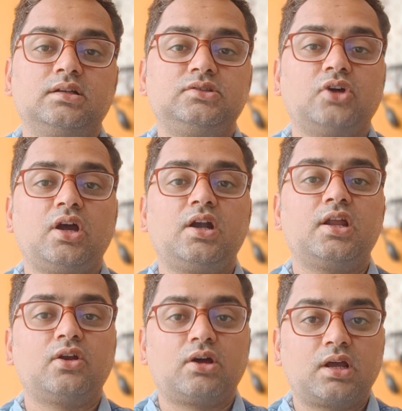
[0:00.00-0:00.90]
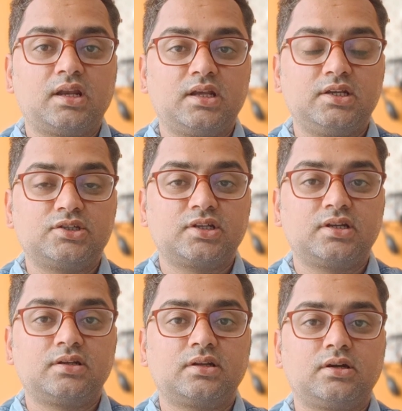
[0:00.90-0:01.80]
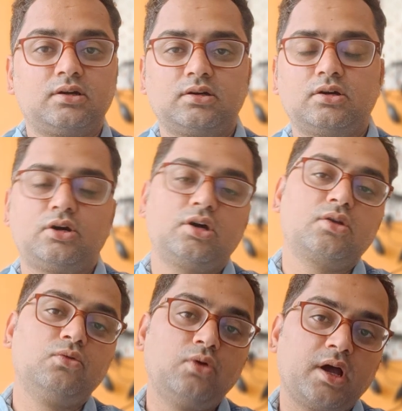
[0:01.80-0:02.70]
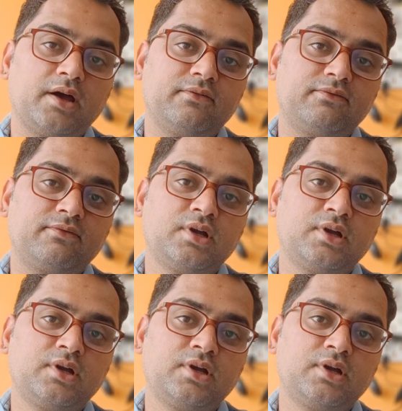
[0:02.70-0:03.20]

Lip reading: joined an organization or who have